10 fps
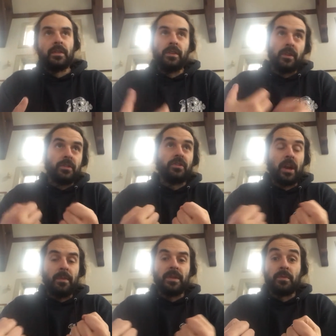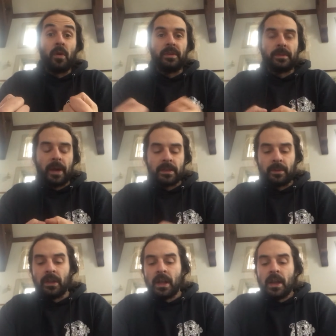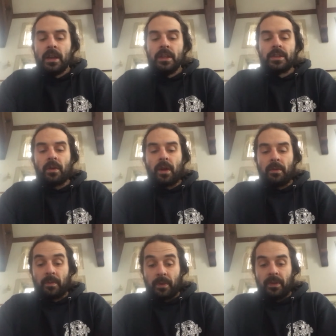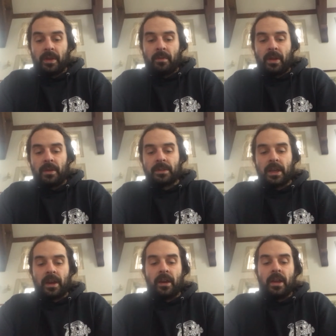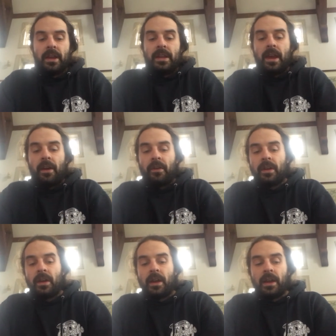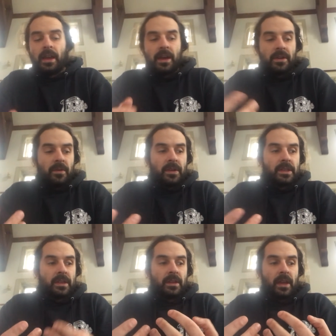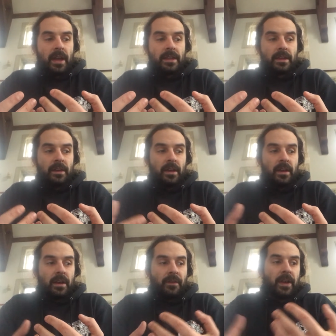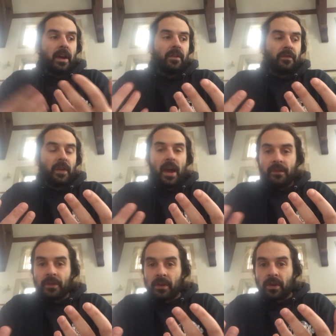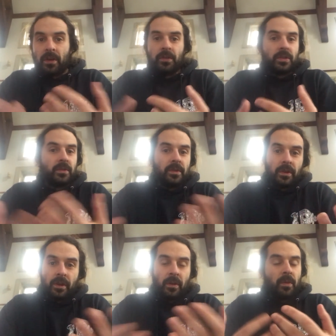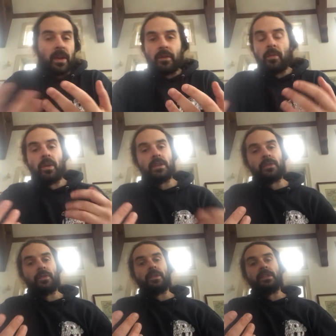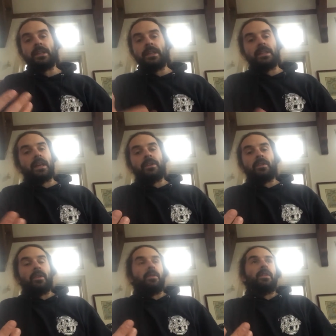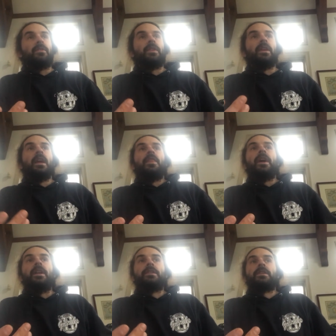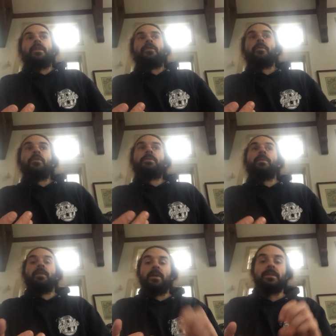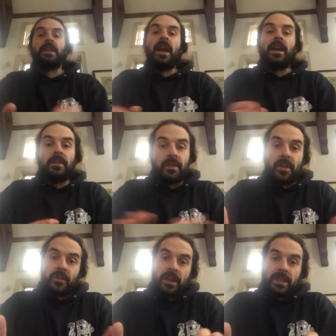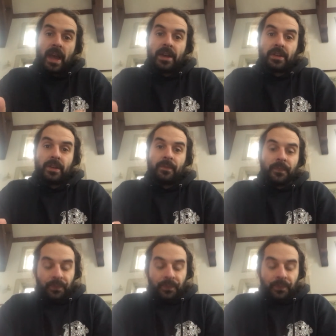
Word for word: you know, to try to be as mobile as possible. So I would burn them while I was there. Now, I, I noticed that uh, if I got five euro, two euro, whatever it was for a CD, 10 euro even, that uh, for most people that was the end of their transaction.